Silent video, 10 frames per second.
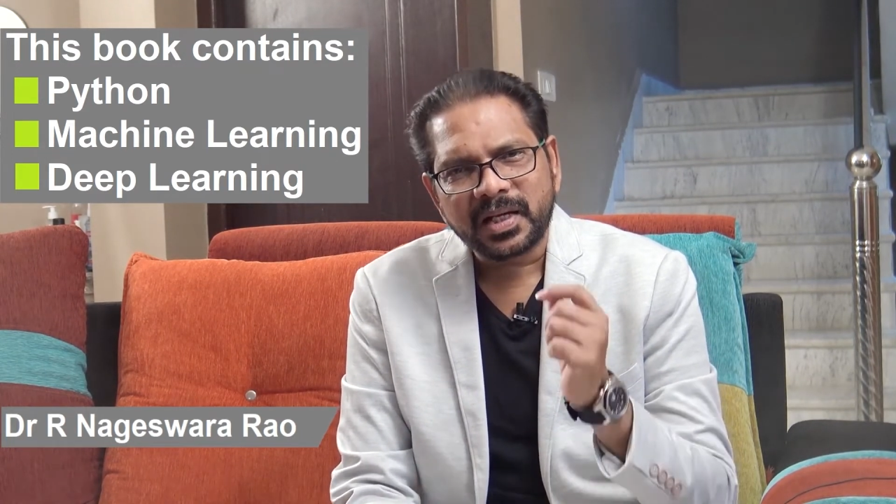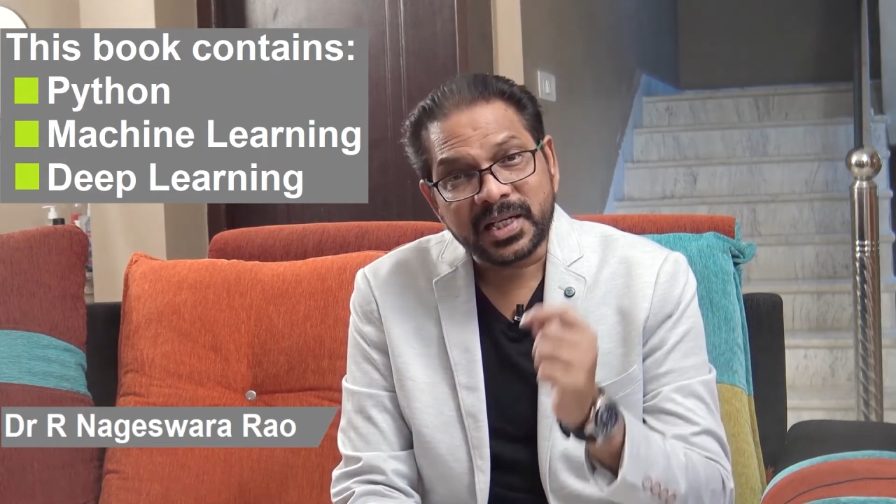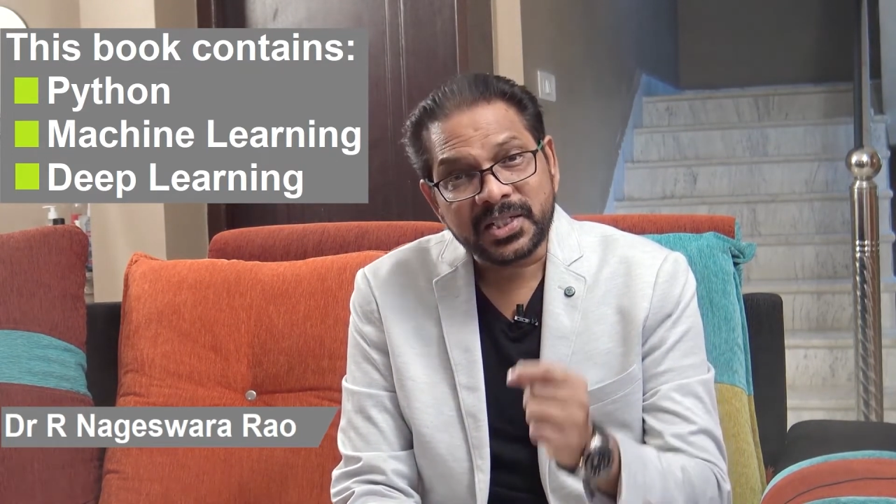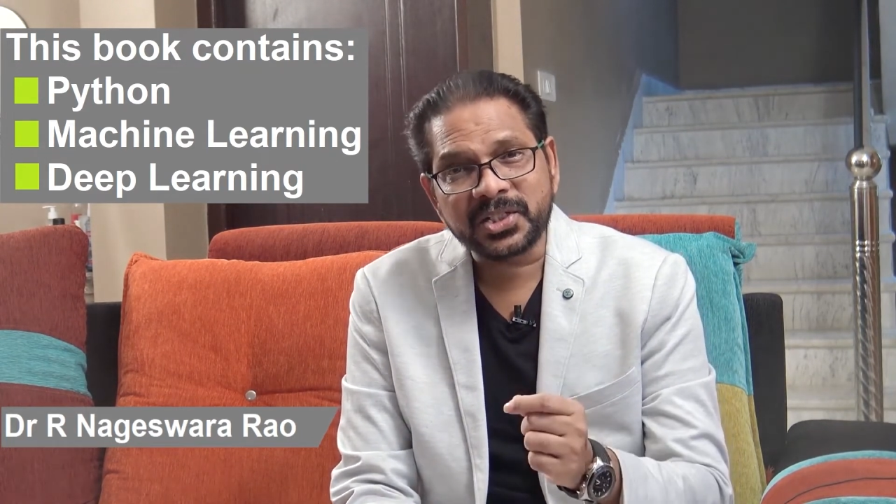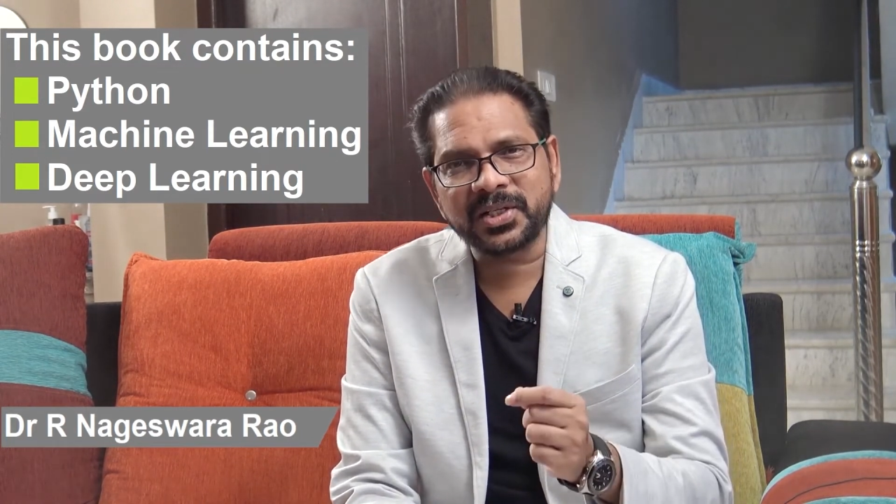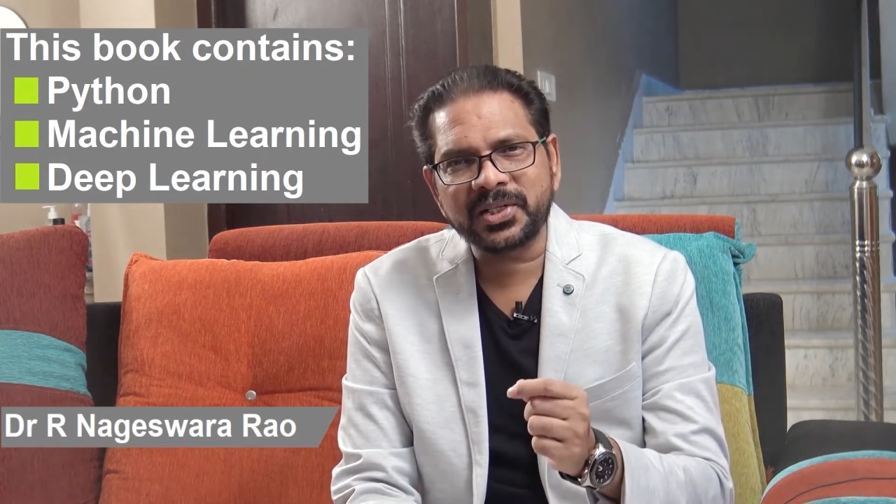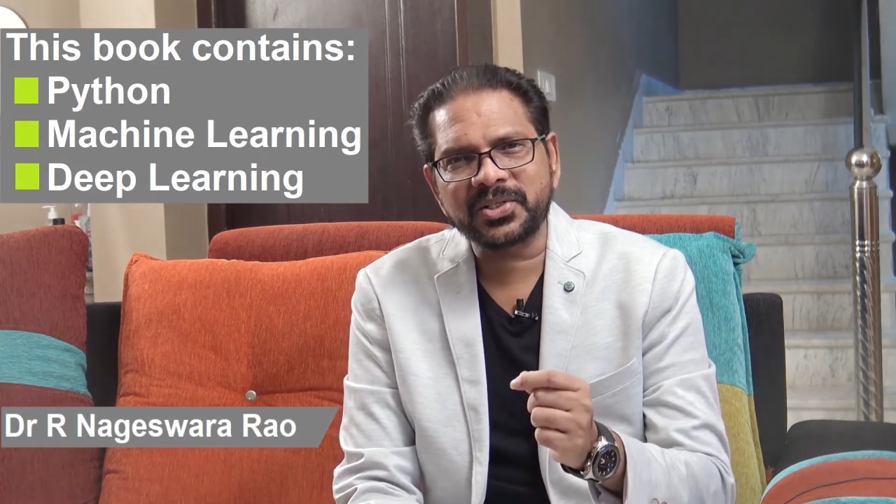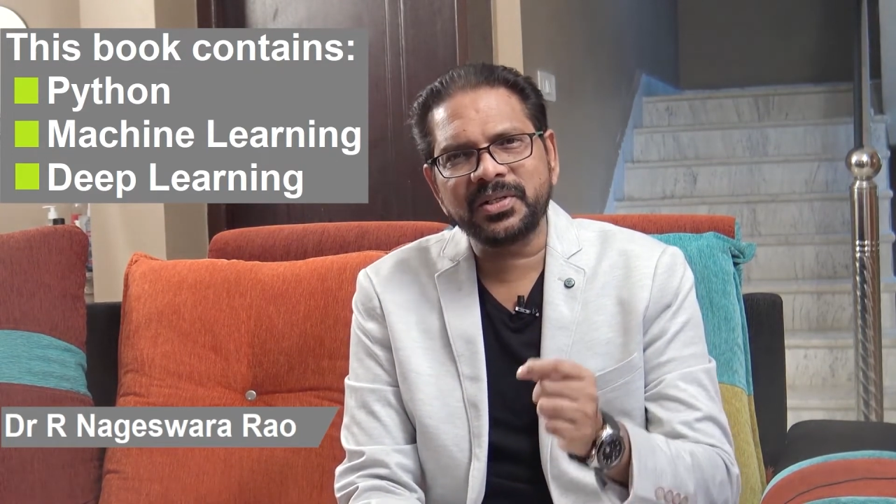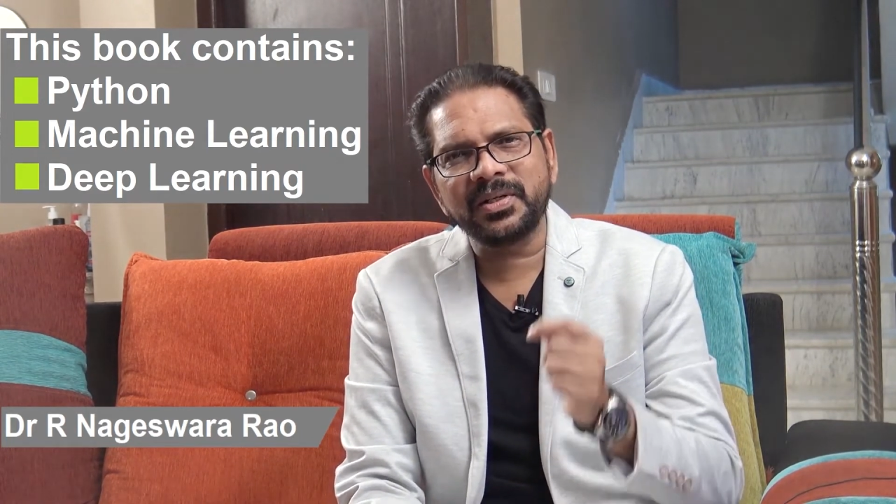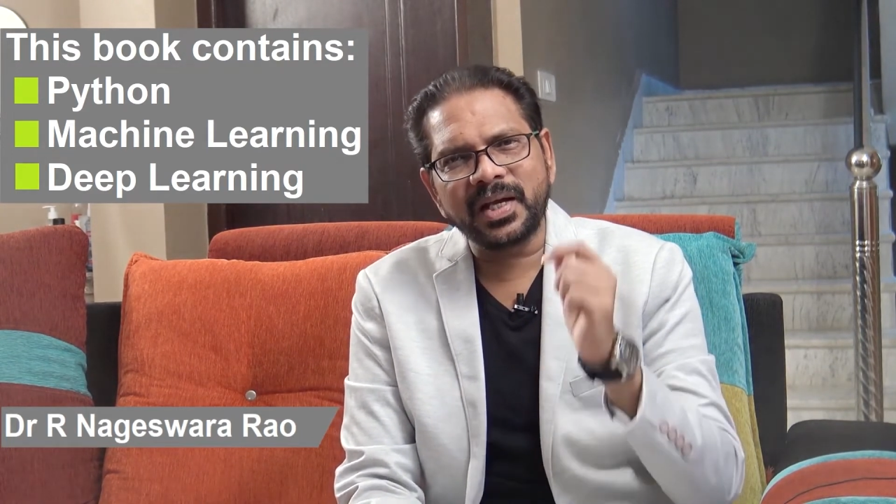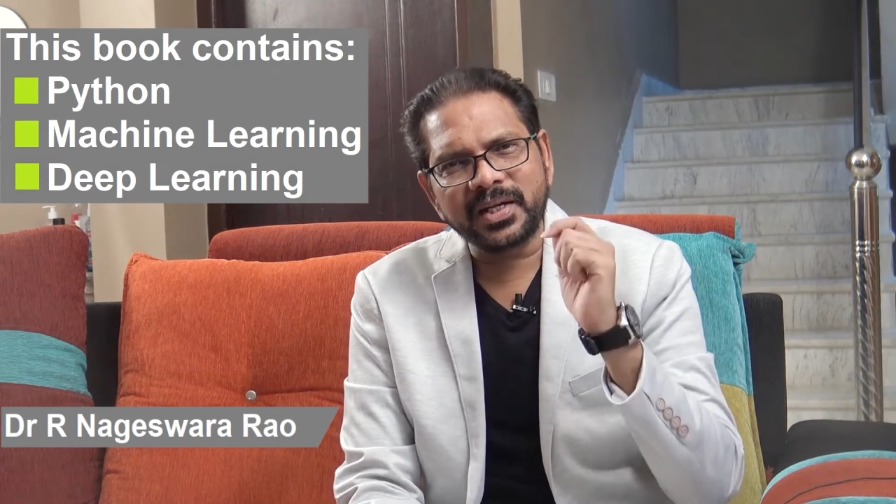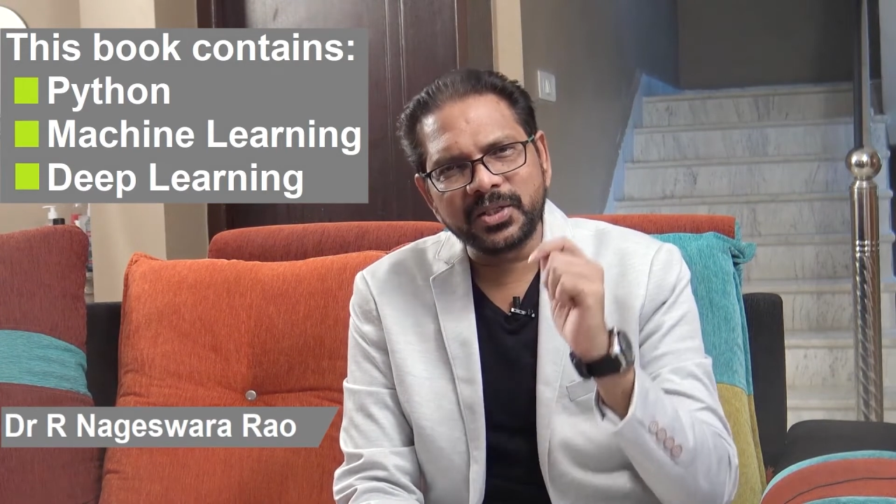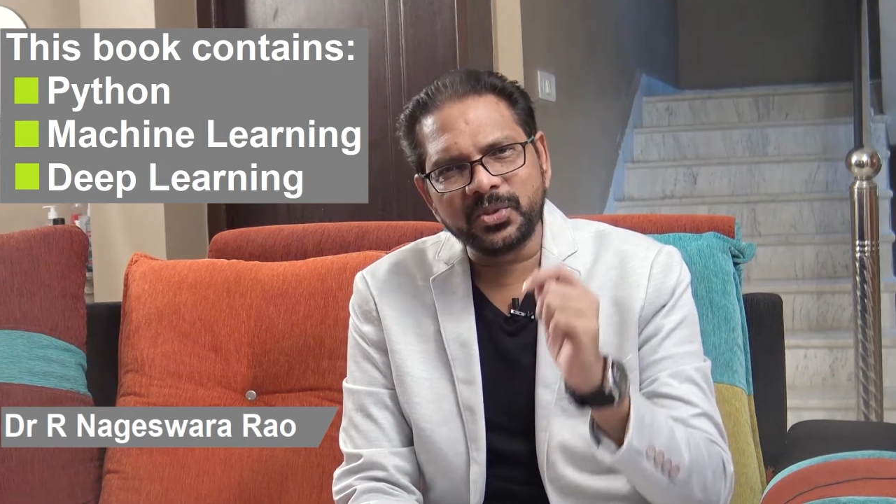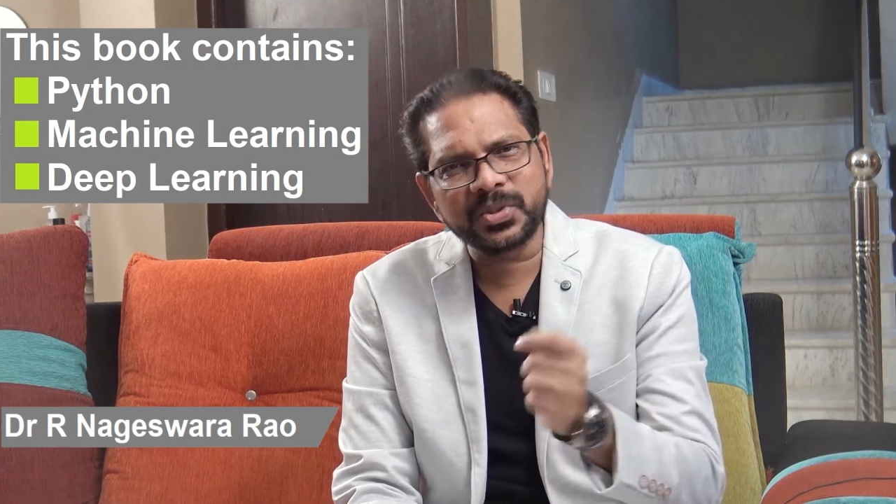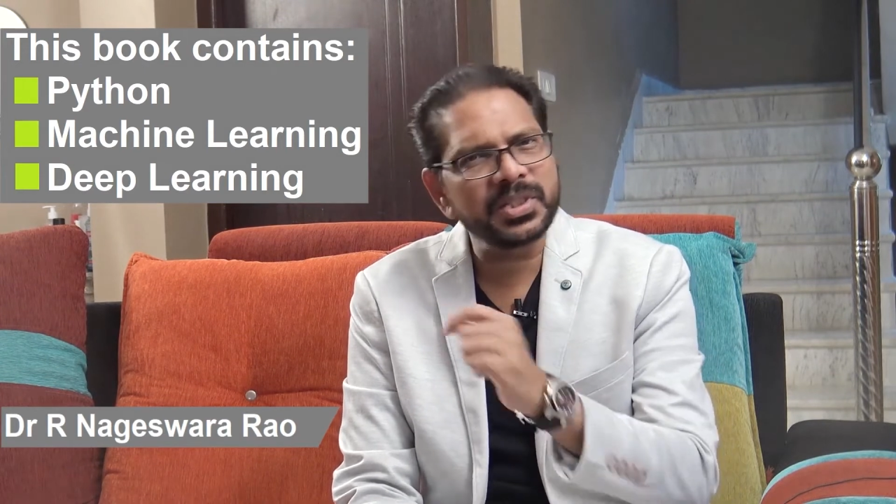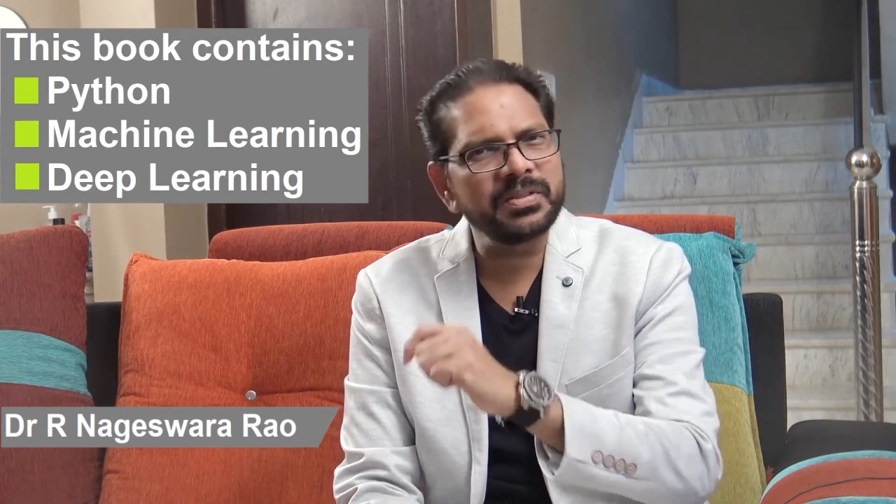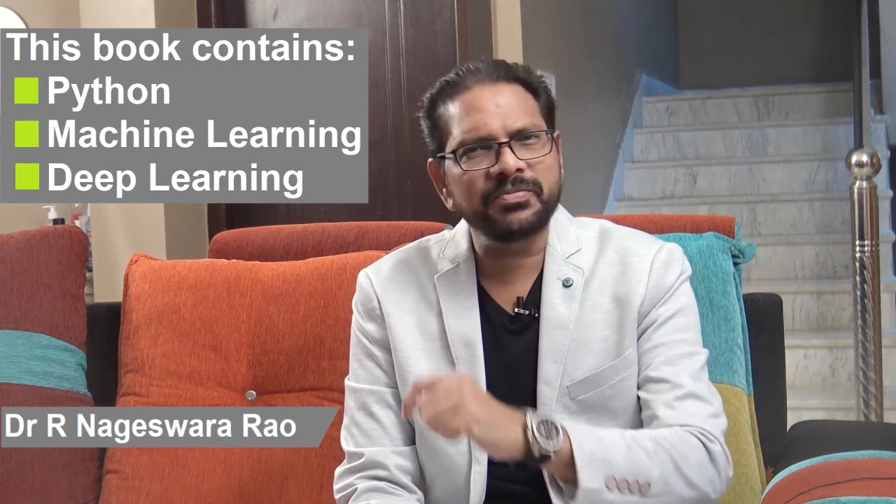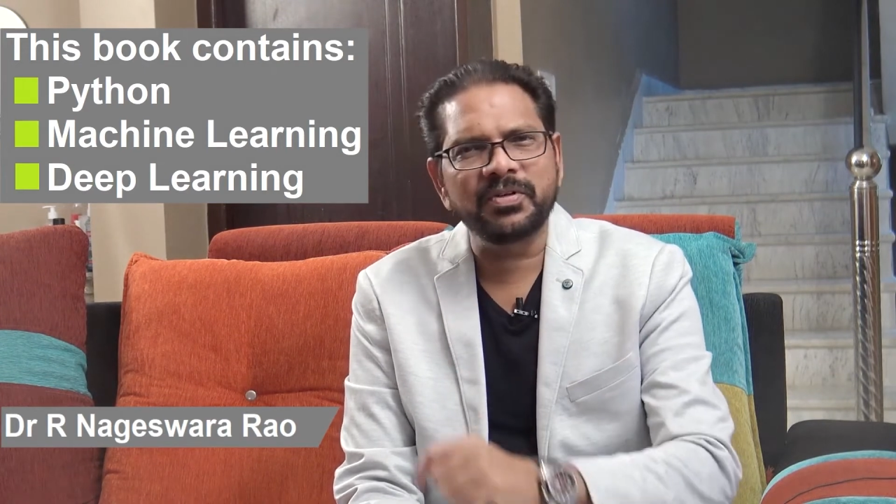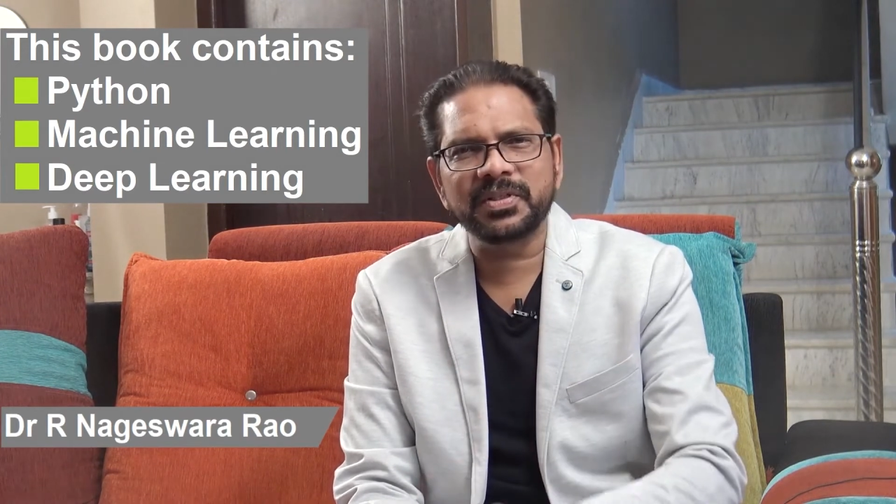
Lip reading: Construction and usage of